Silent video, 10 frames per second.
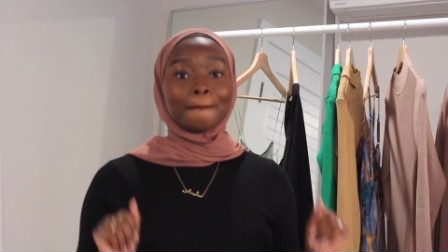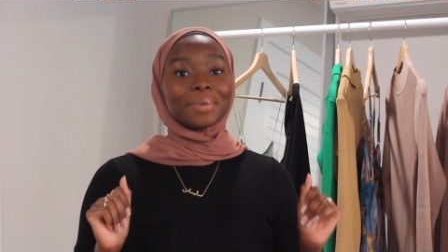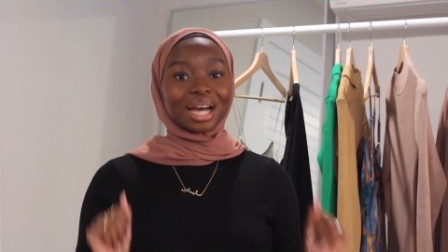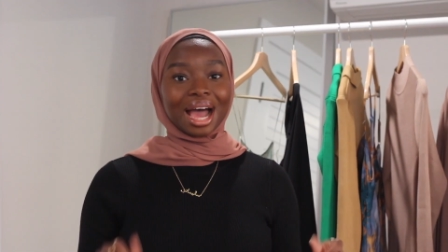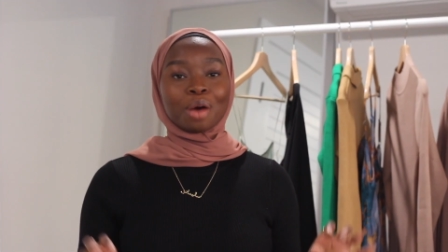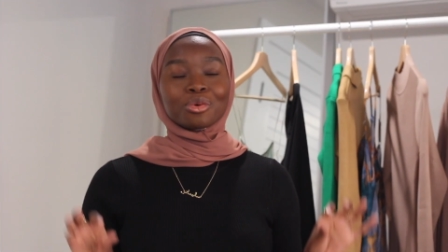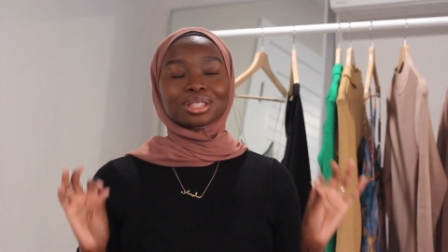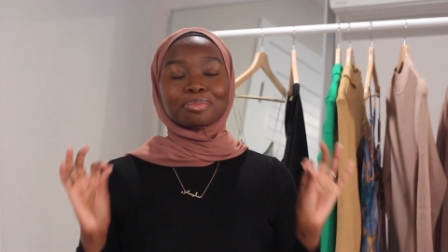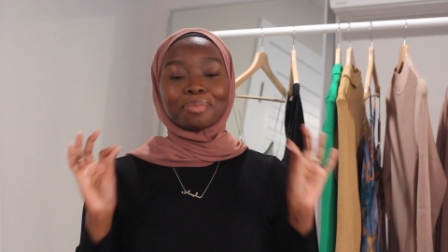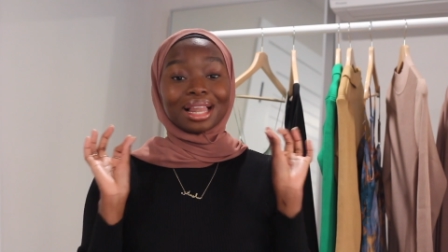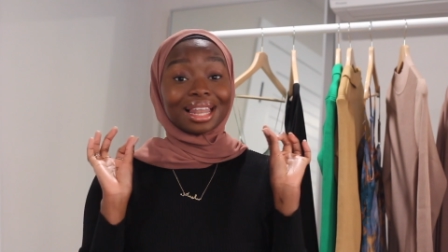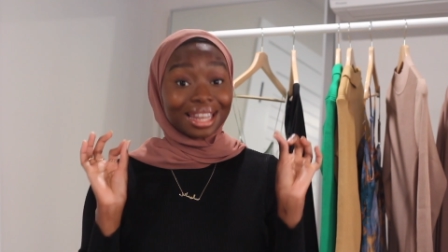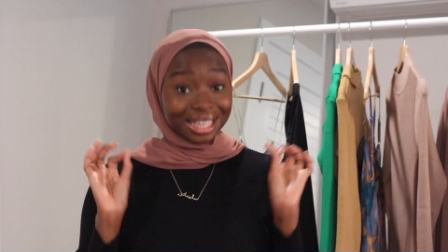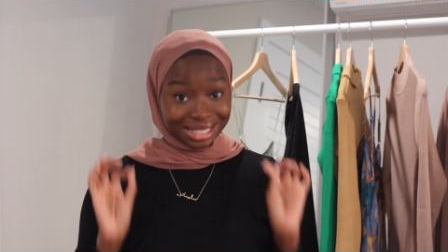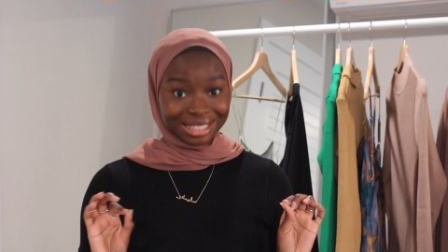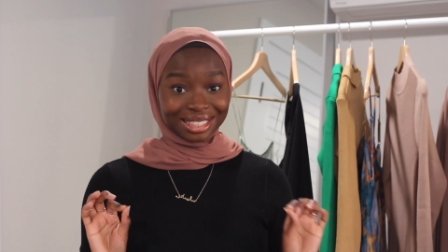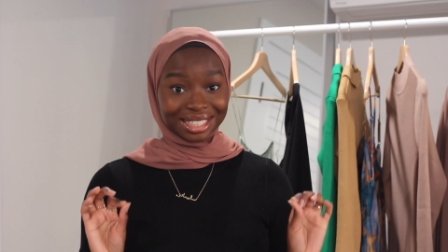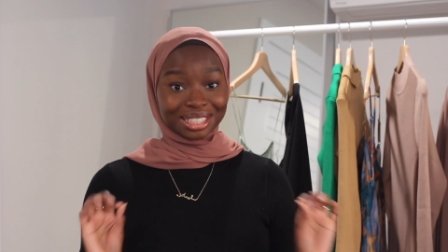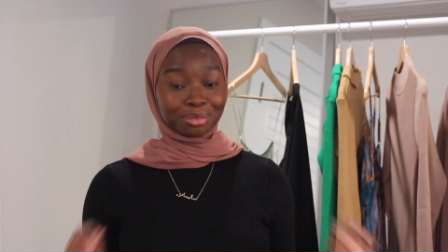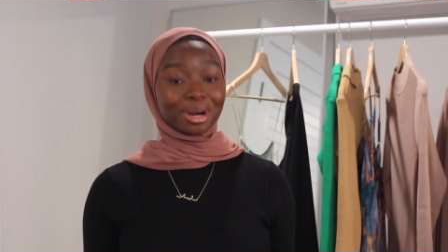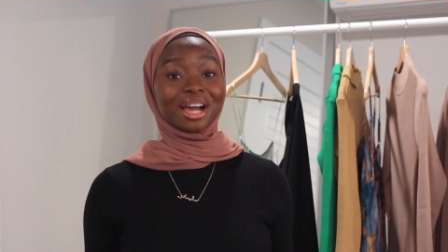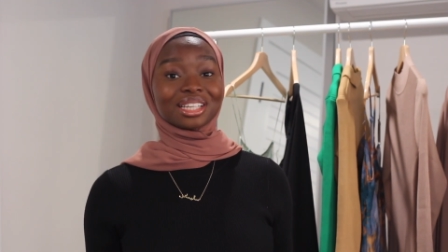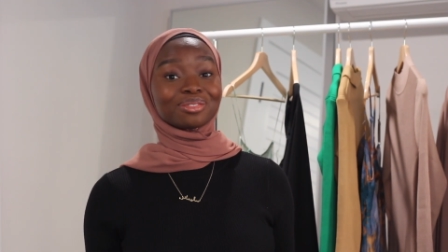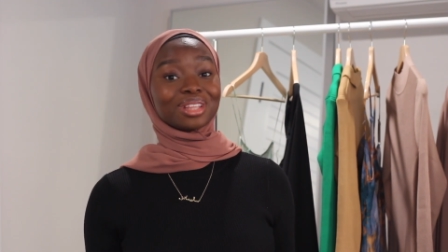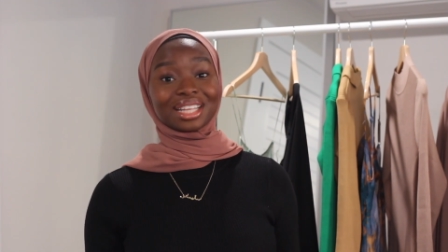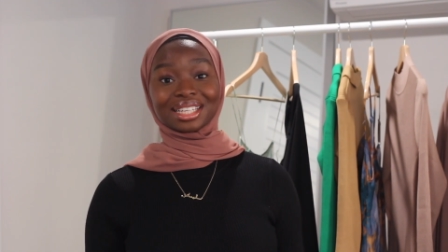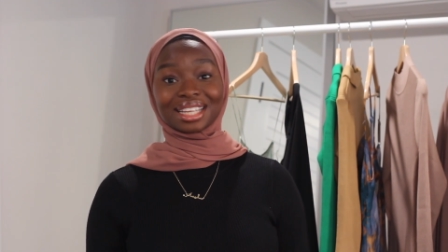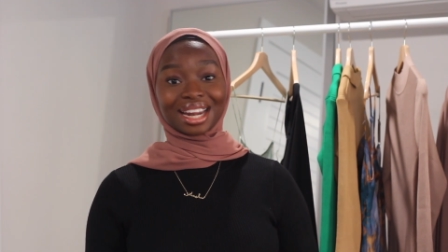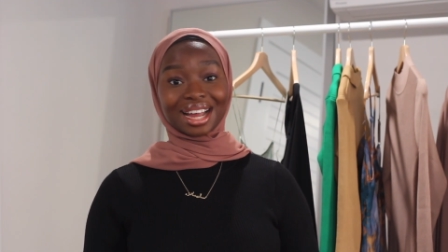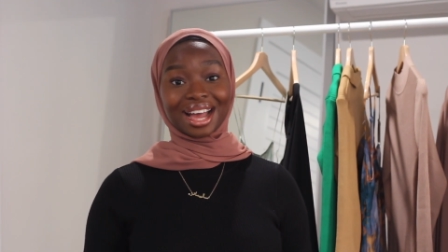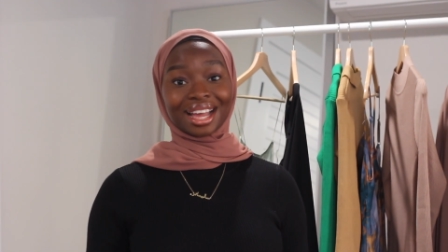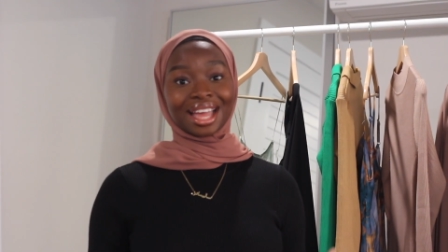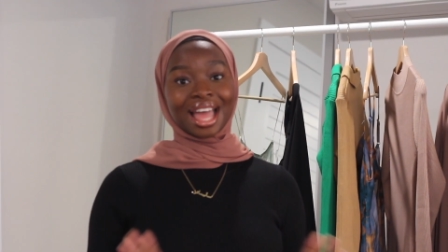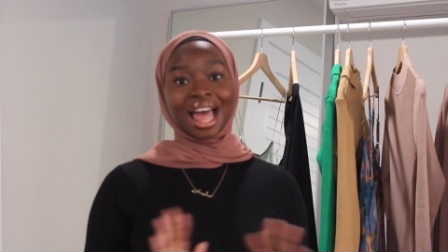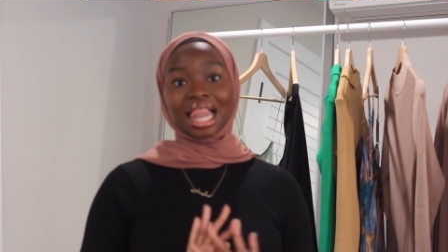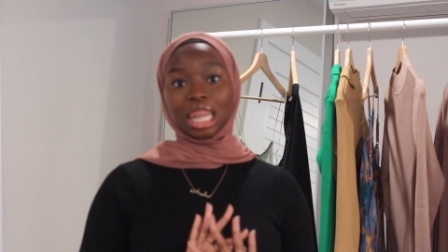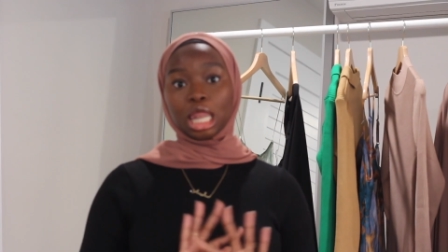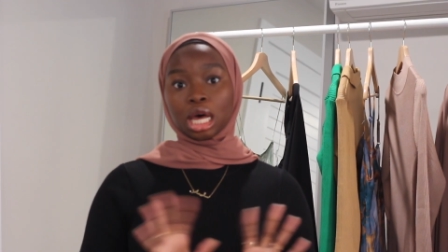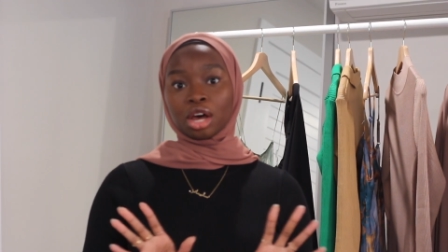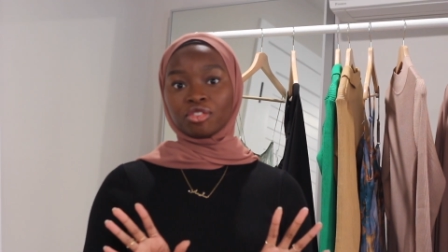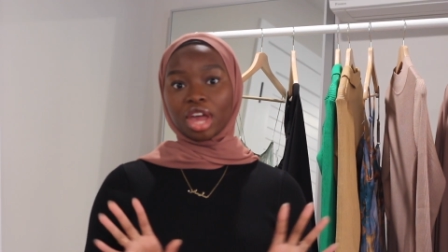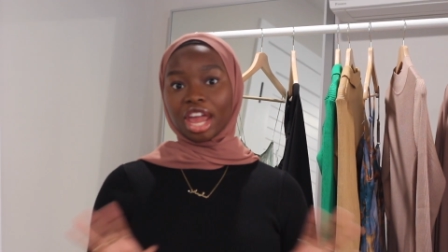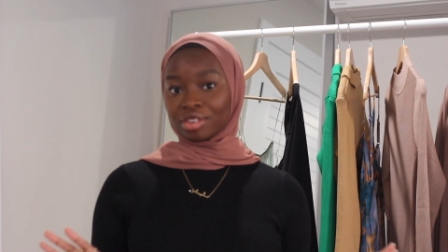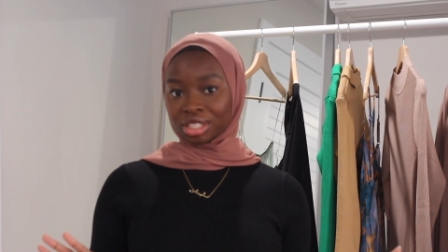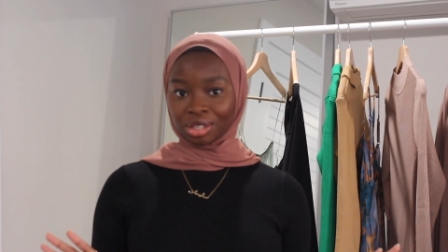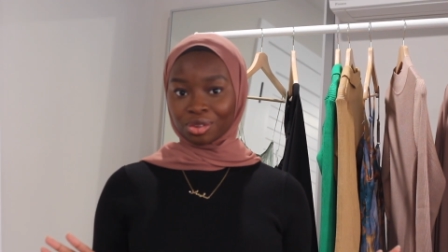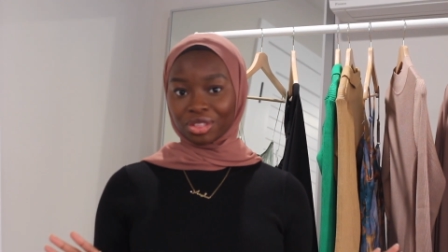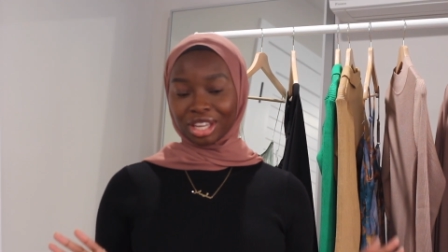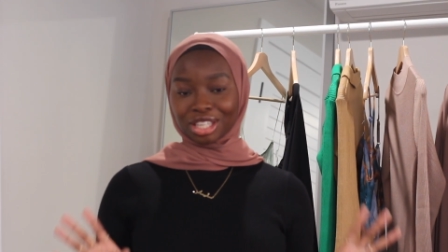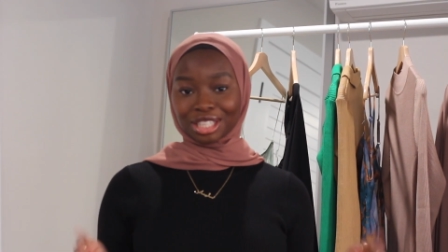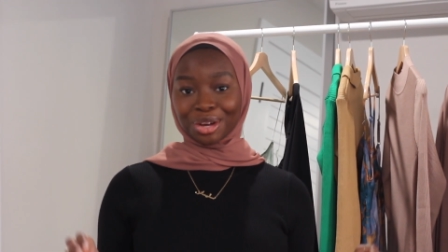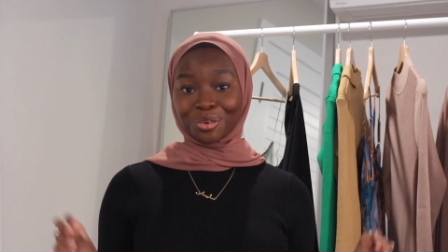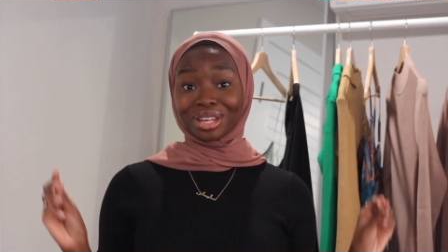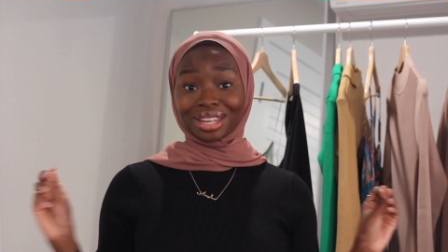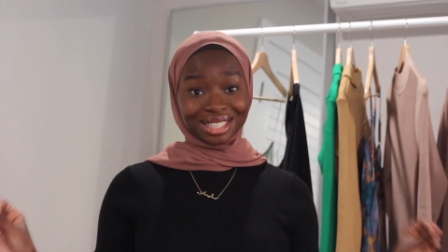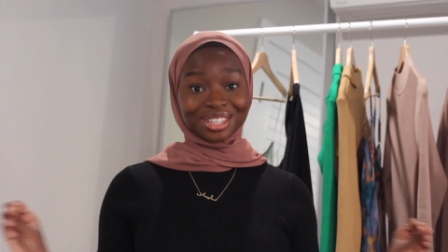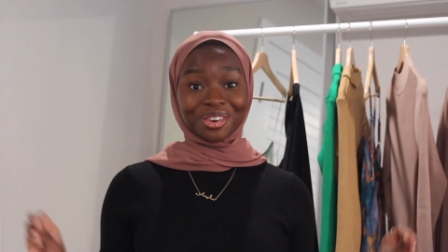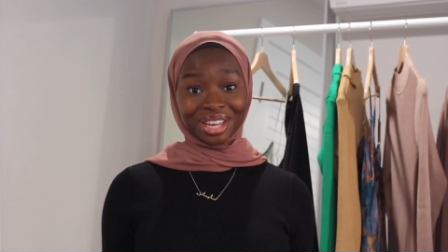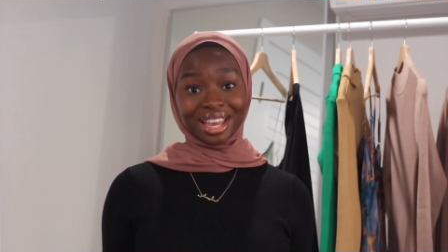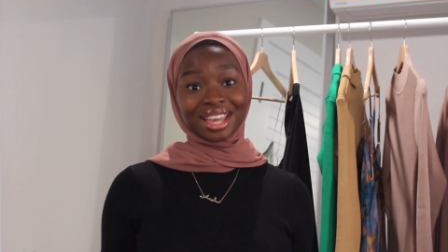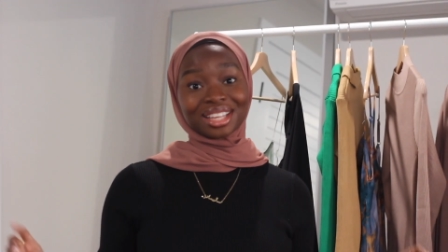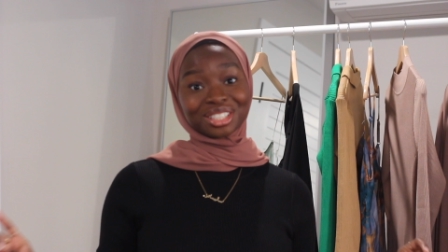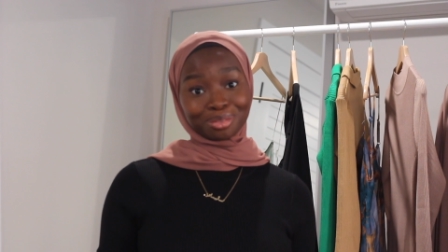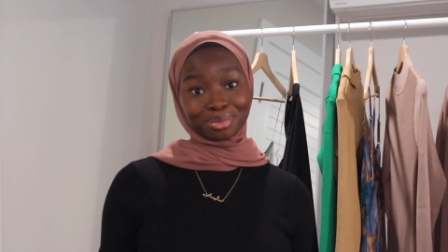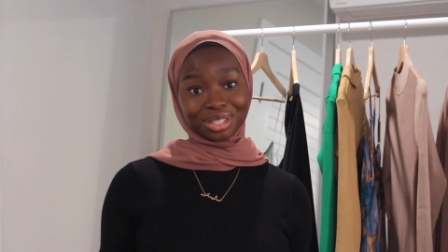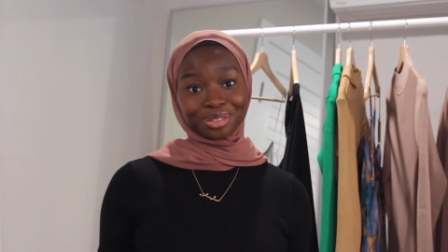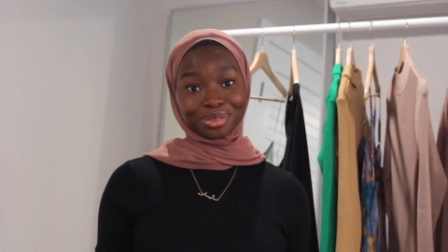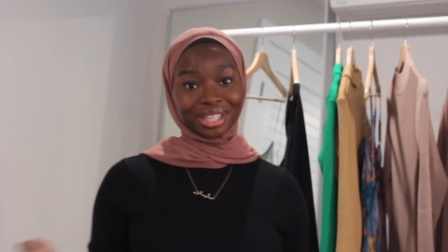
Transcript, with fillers: But I was pleasantly surprised with the things that I got love every single thing so let's go ahead and jump into